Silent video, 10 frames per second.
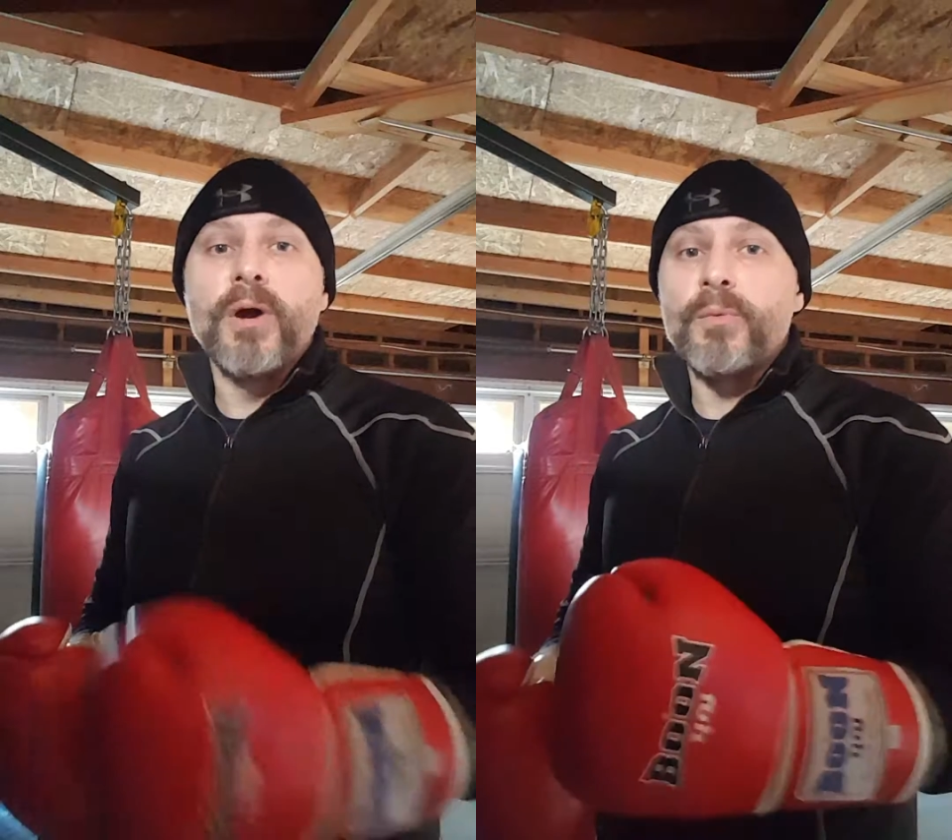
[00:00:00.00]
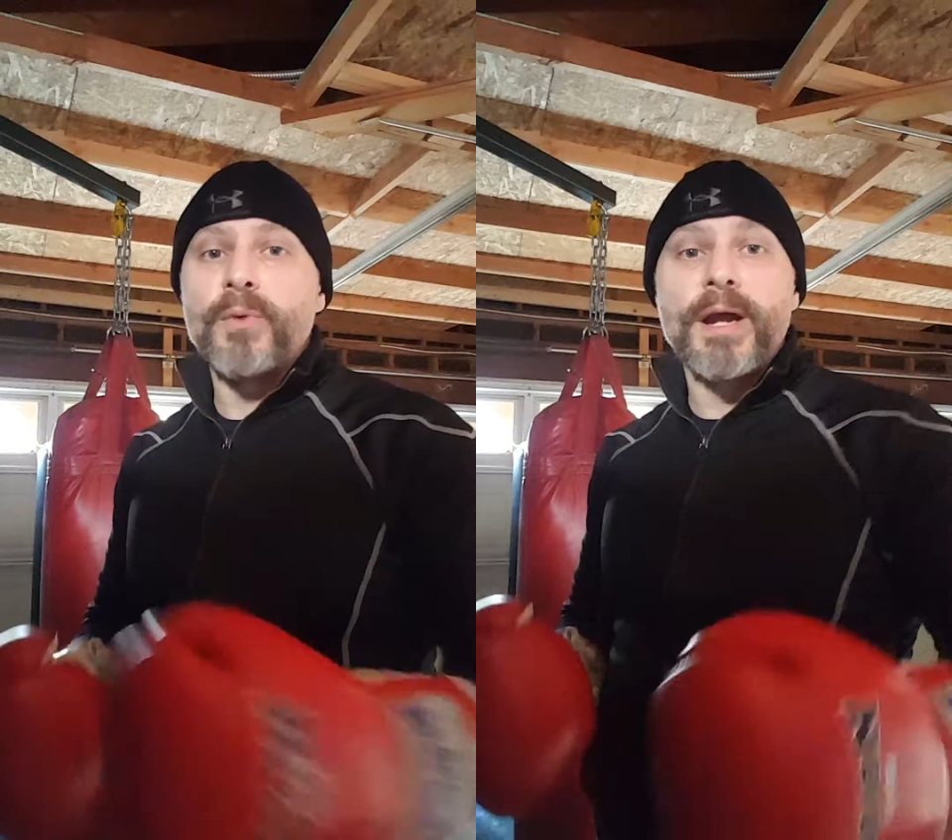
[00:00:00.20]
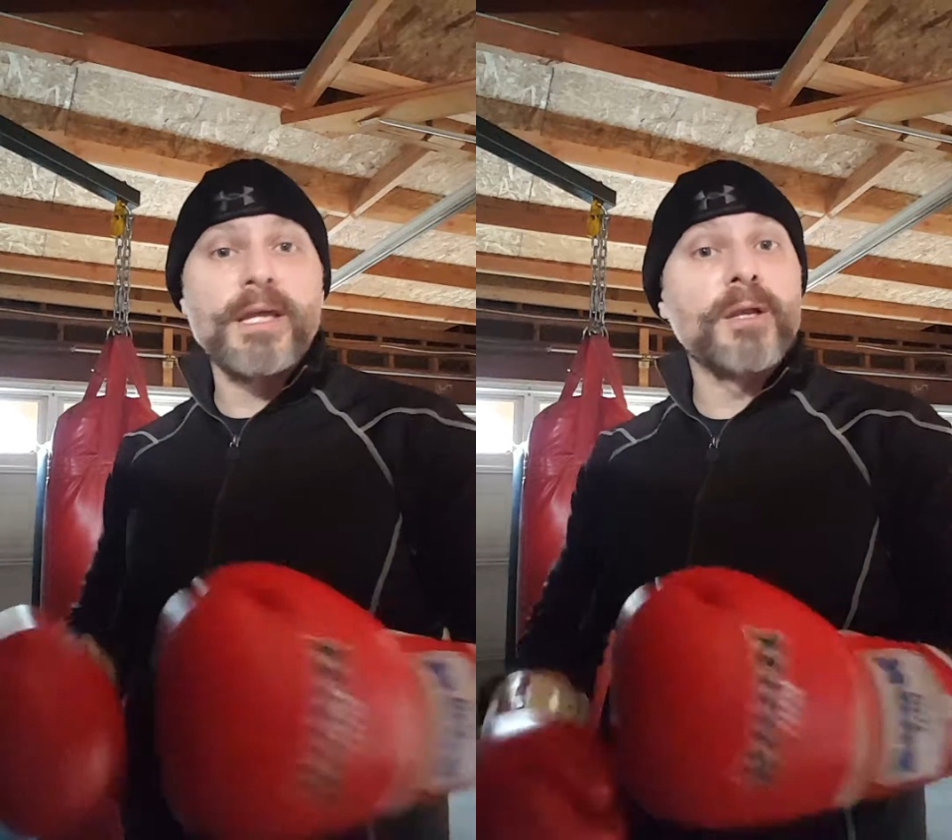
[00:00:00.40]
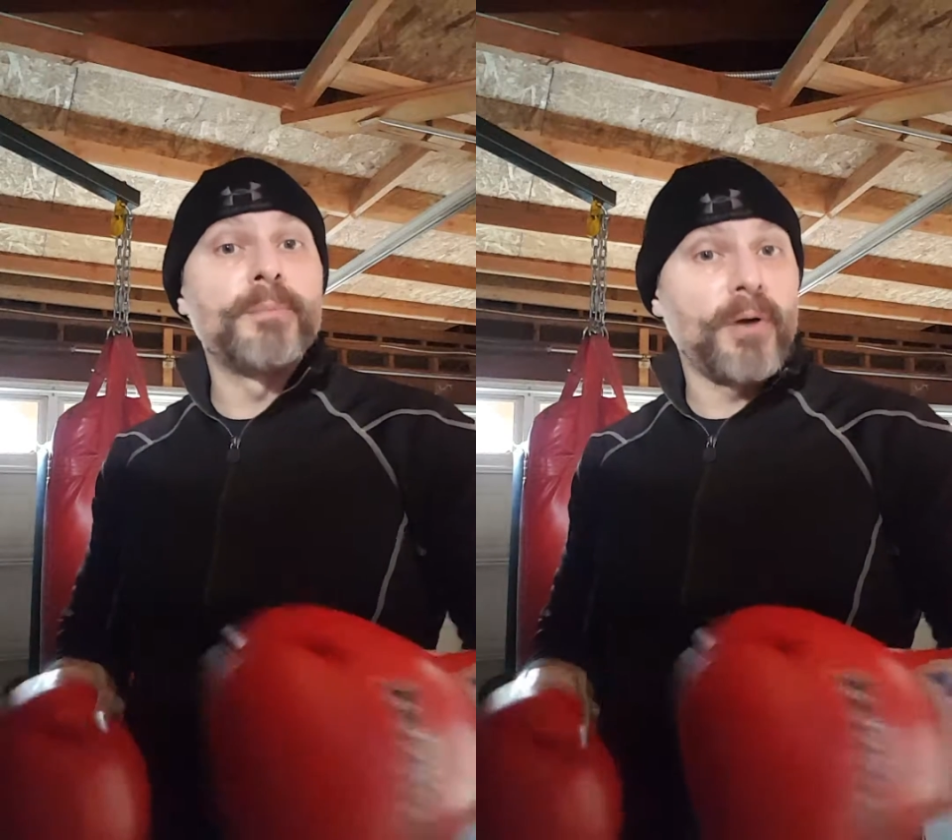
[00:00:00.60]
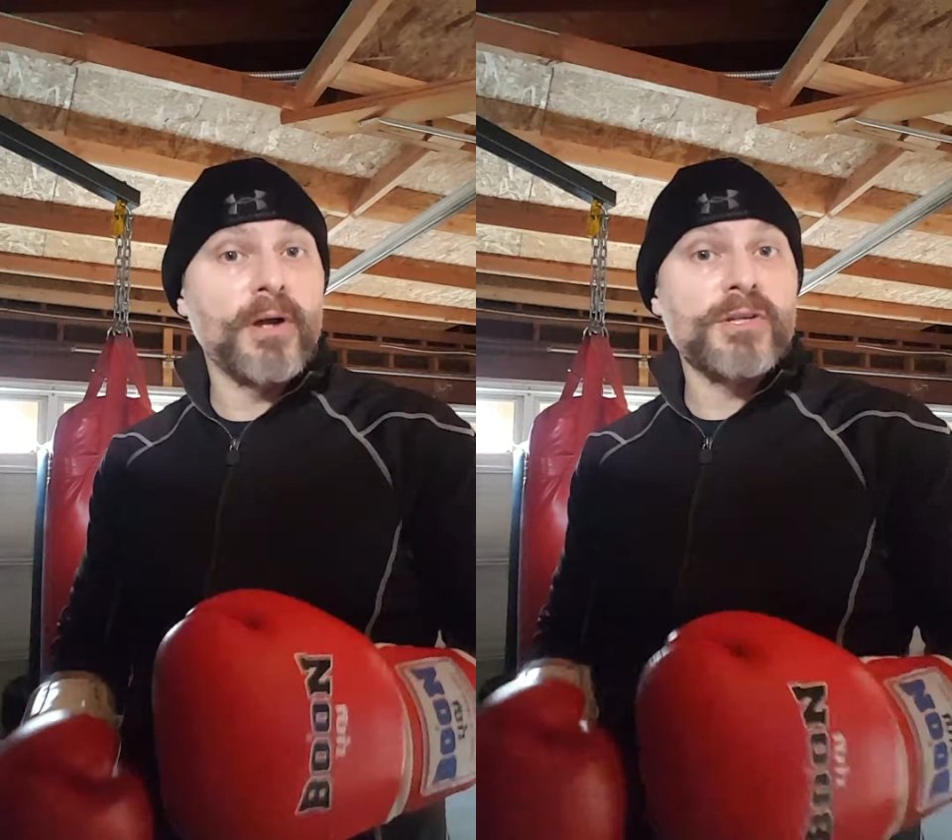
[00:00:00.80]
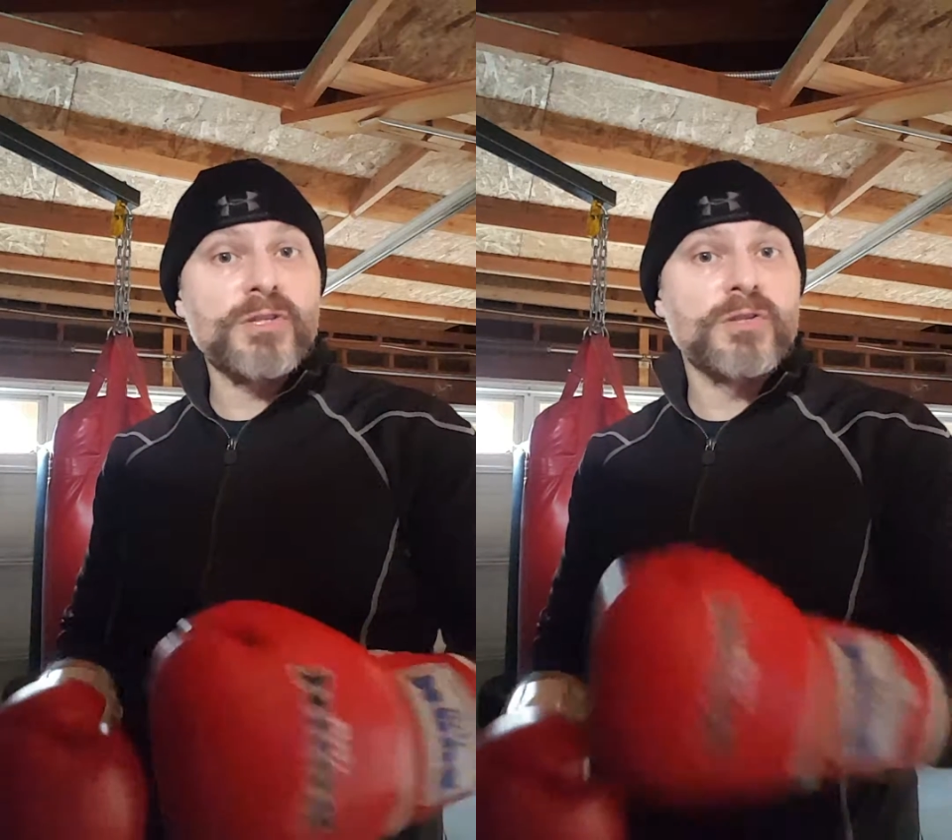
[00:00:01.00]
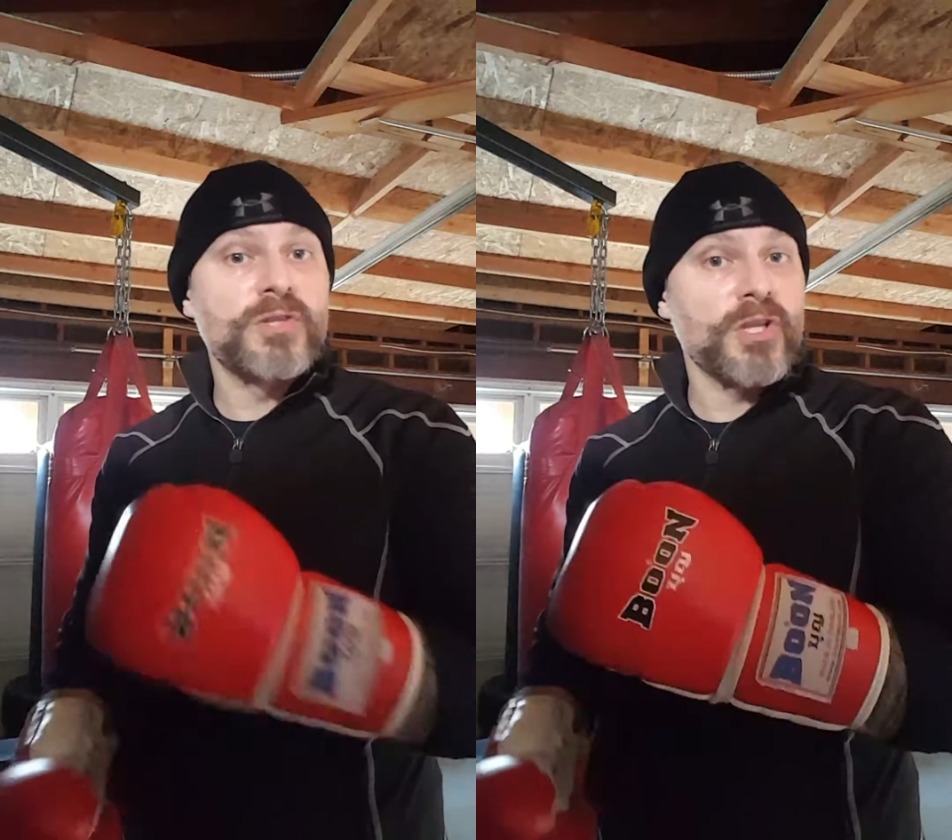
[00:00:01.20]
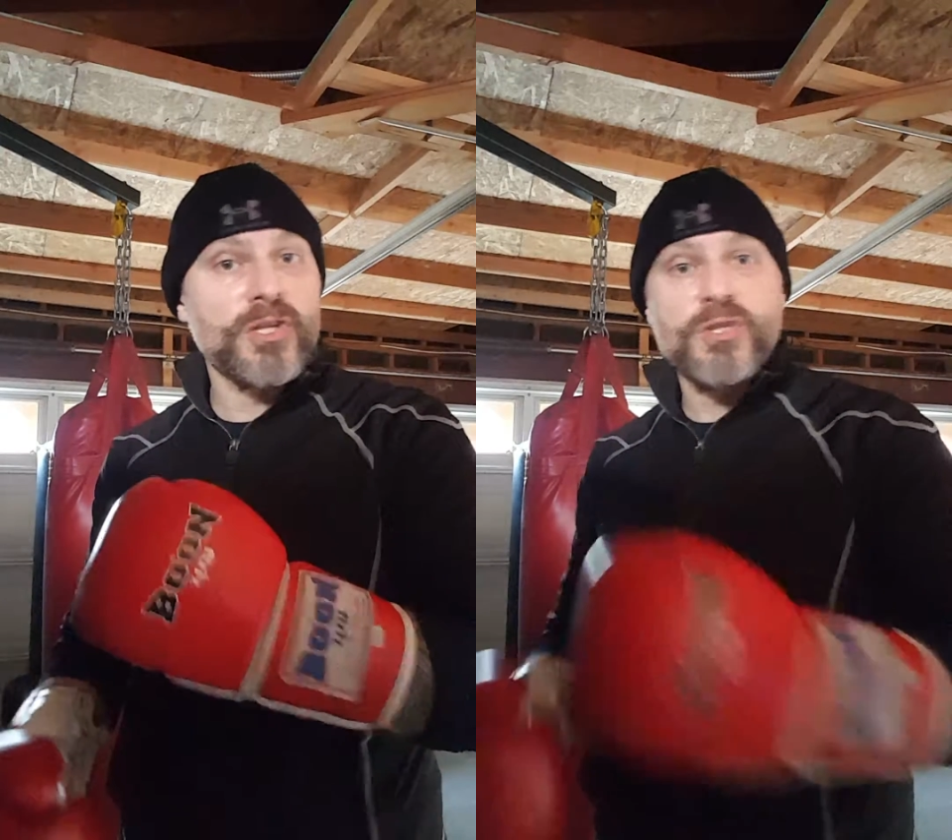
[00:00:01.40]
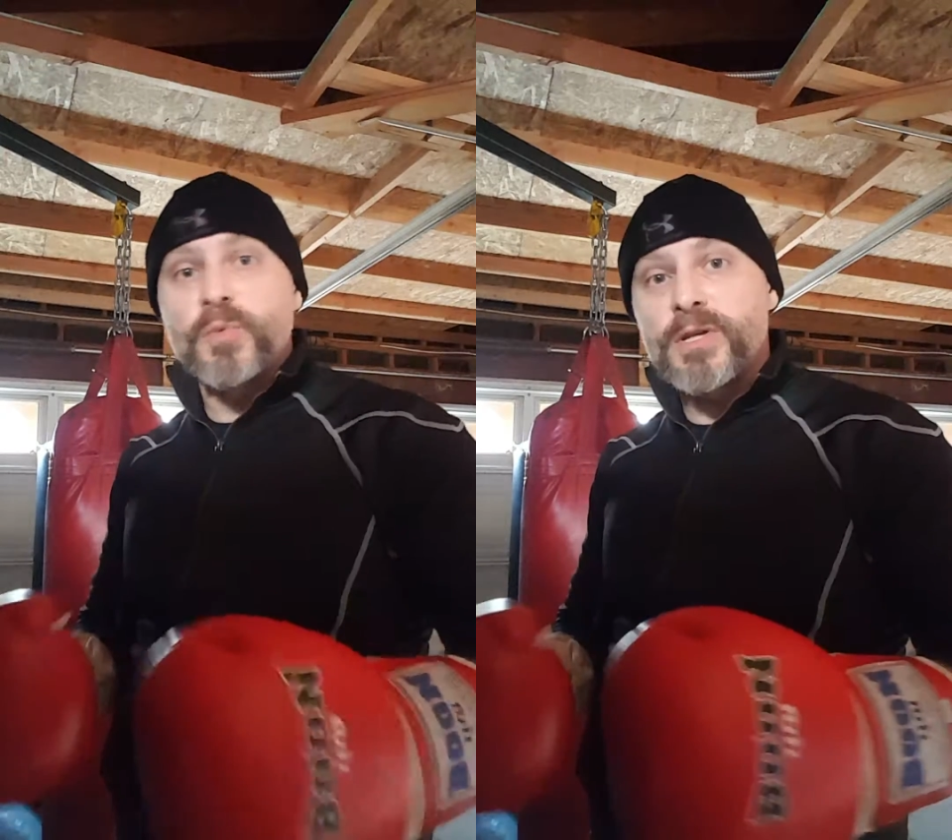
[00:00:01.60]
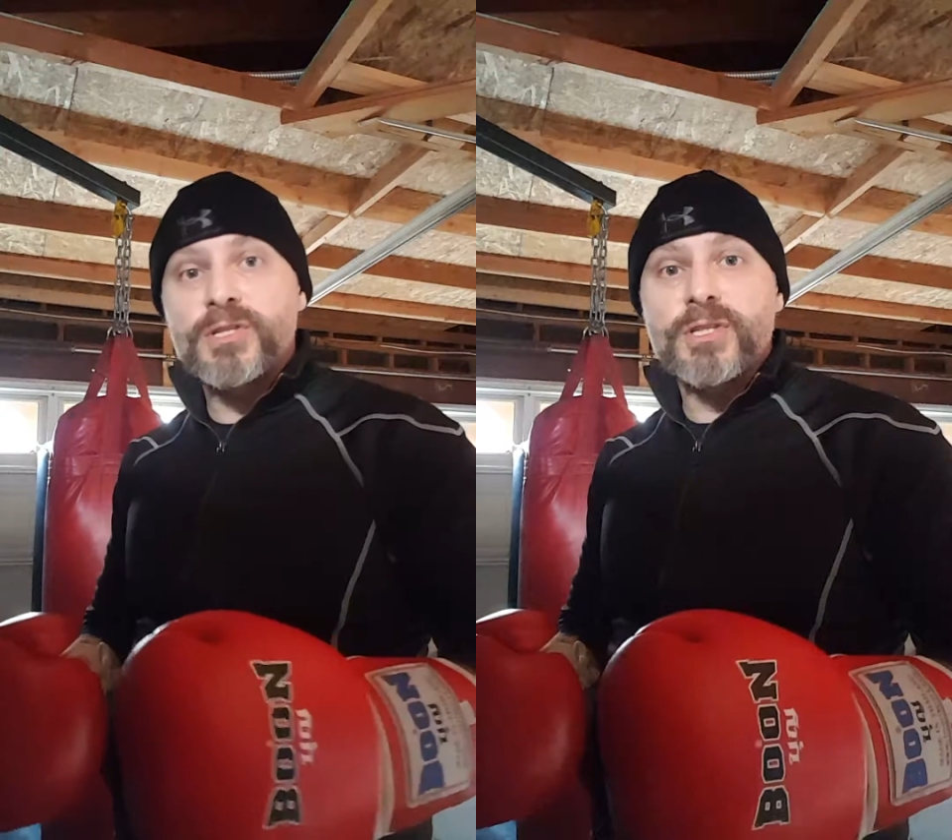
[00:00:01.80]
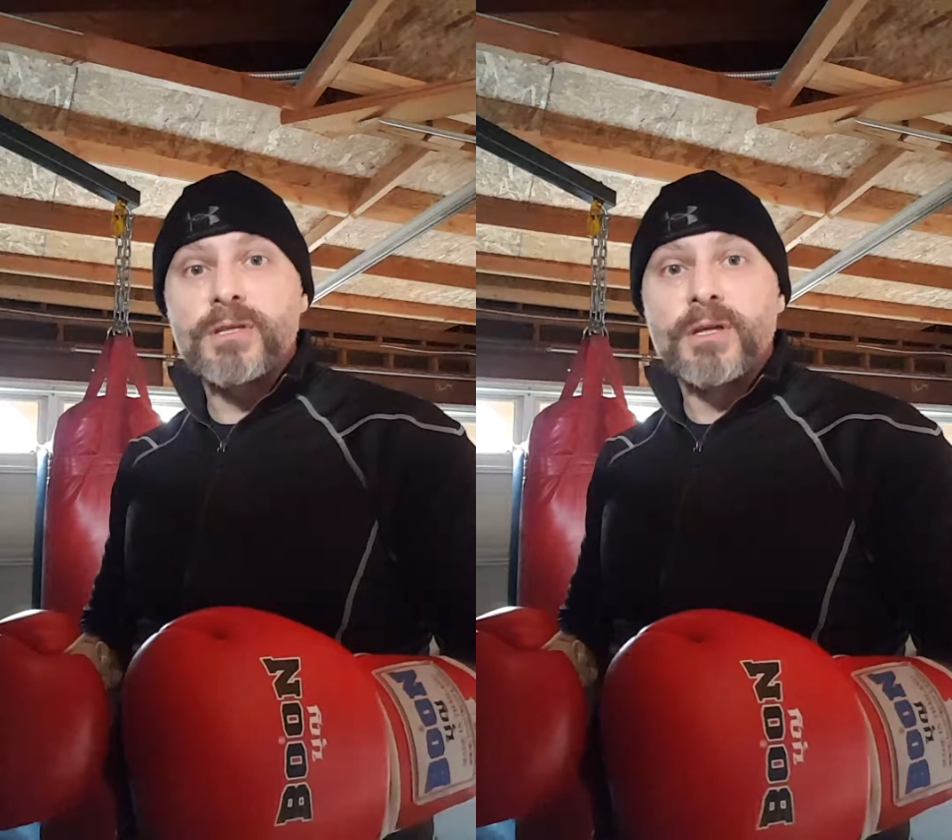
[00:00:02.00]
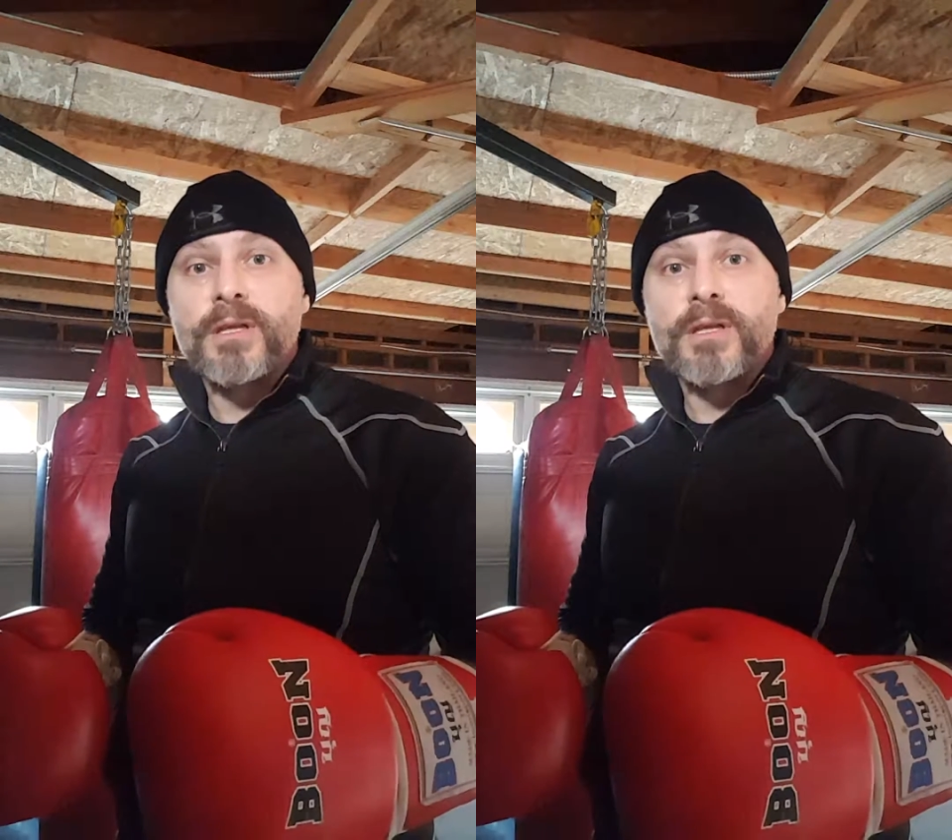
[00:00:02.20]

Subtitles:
a regular punch to the switch